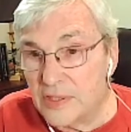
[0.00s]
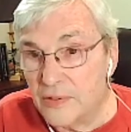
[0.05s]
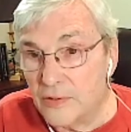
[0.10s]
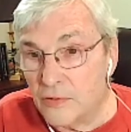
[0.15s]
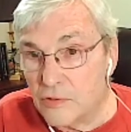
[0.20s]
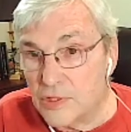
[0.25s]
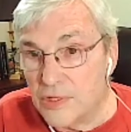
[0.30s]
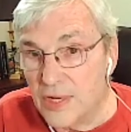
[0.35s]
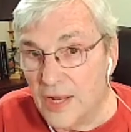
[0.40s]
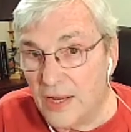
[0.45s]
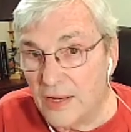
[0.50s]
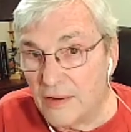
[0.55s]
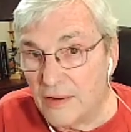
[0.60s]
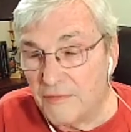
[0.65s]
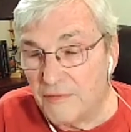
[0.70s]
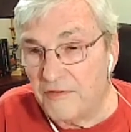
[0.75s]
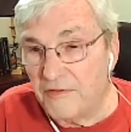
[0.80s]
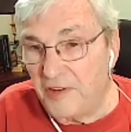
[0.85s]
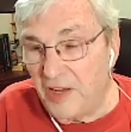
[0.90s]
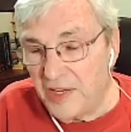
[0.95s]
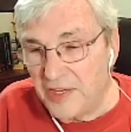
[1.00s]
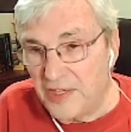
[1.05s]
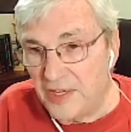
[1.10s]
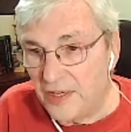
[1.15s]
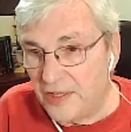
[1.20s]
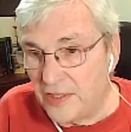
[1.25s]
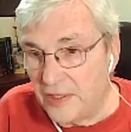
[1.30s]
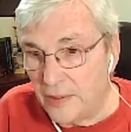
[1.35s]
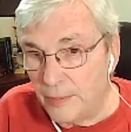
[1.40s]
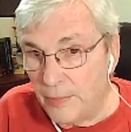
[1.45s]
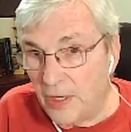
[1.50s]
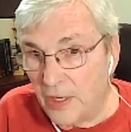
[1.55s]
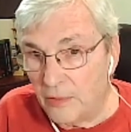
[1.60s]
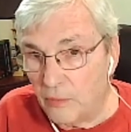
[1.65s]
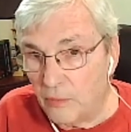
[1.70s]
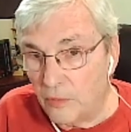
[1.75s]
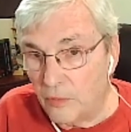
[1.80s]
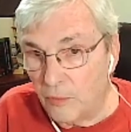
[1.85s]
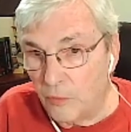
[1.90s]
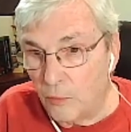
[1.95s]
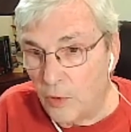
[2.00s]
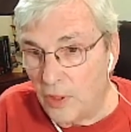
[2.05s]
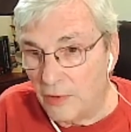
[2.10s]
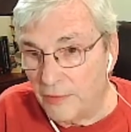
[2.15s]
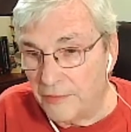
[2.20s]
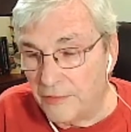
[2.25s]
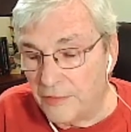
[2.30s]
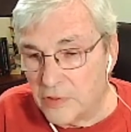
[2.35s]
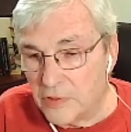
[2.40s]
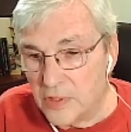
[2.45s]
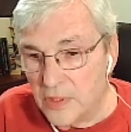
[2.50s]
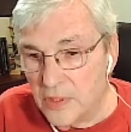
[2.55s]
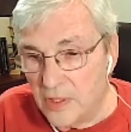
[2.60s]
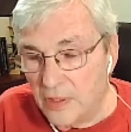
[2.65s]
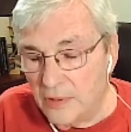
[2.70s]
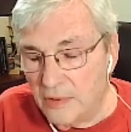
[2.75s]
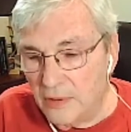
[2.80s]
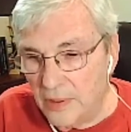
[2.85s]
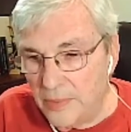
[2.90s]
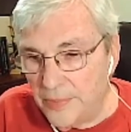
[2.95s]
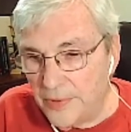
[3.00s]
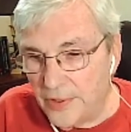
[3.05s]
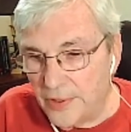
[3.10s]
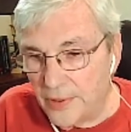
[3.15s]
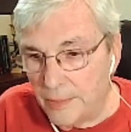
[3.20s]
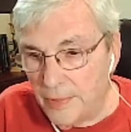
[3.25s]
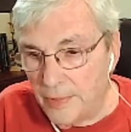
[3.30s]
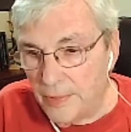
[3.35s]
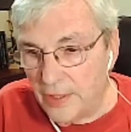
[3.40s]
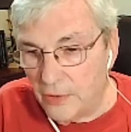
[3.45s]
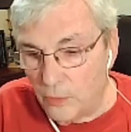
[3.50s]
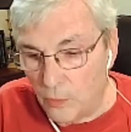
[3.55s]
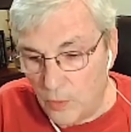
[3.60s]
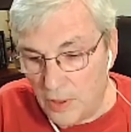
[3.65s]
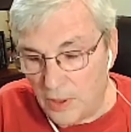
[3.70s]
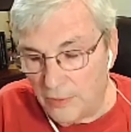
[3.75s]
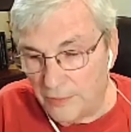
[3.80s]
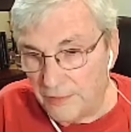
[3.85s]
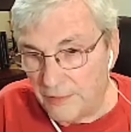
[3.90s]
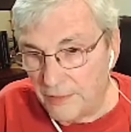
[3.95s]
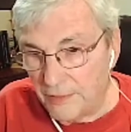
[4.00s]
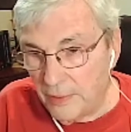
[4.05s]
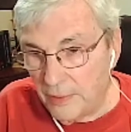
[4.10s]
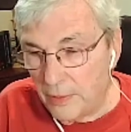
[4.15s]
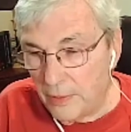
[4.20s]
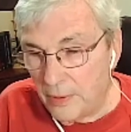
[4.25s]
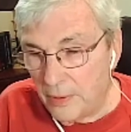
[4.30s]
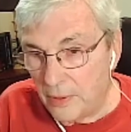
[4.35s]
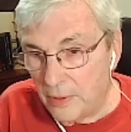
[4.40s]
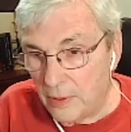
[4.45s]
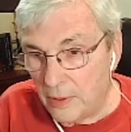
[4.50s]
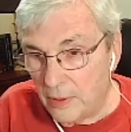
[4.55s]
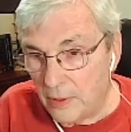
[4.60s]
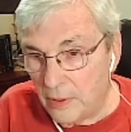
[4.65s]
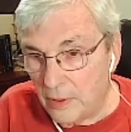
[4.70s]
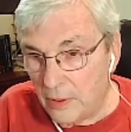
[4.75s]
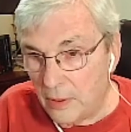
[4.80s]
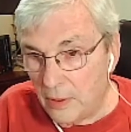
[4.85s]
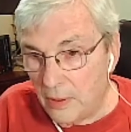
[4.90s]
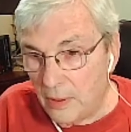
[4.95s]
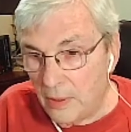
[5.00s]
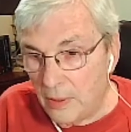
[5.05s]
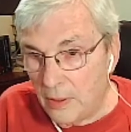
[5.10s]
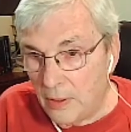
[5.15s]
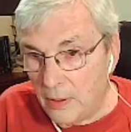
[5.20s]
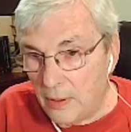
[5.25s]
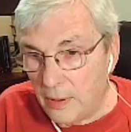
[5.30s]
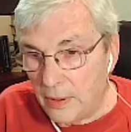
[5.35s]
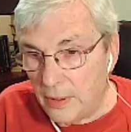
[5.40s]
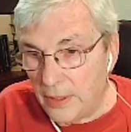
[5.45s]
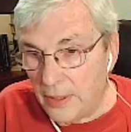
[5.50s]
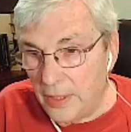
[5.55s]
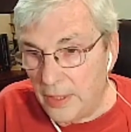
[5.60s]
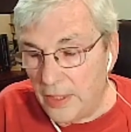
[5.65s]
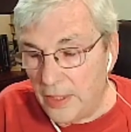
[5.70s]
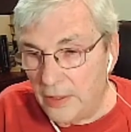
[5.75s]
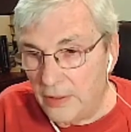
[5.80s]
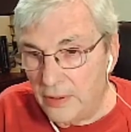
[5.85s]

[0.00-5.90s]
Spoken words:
there's not a finite amount of wealth. There's an unlimited amount of wealth. And